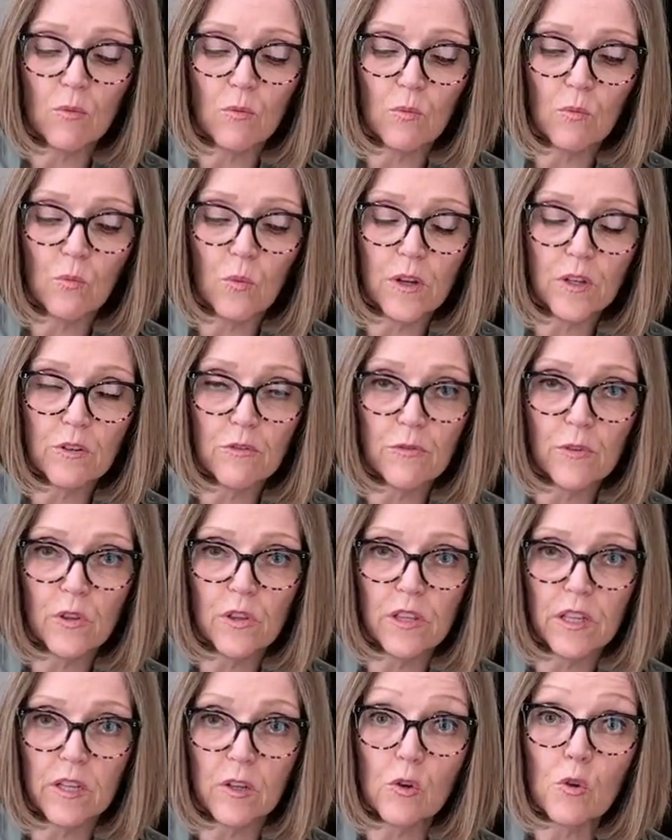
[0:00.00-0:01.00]

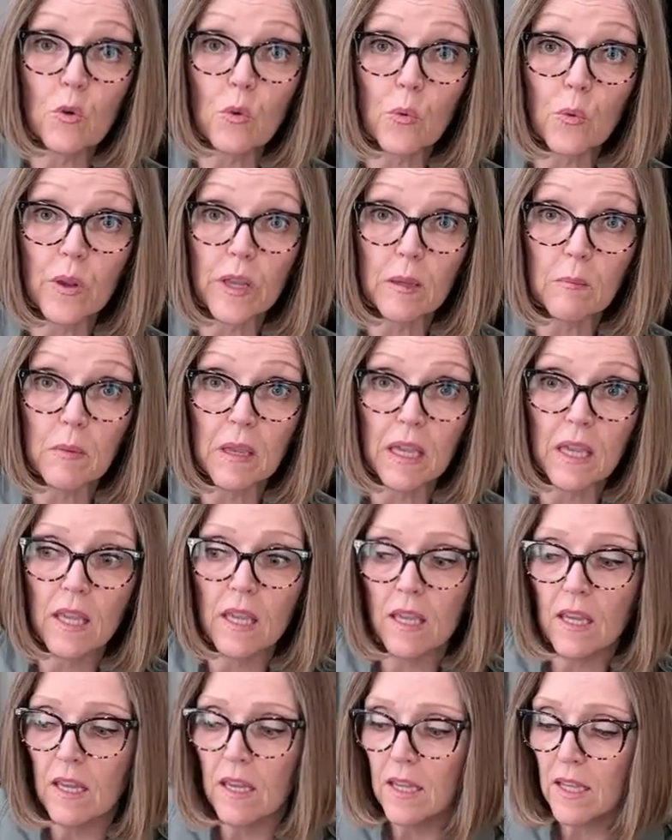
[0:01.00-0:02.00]
wonderful and
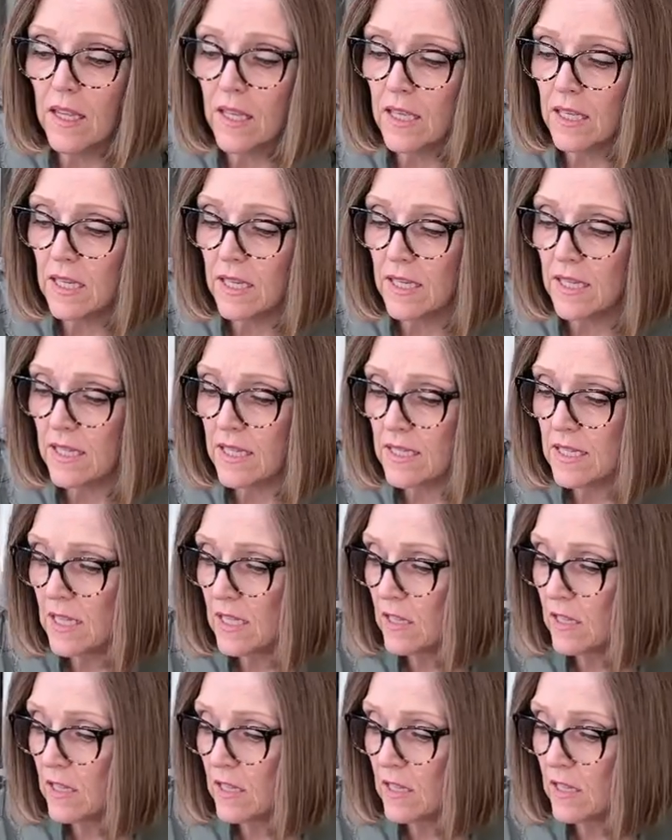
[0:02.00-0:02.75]
creamy it is.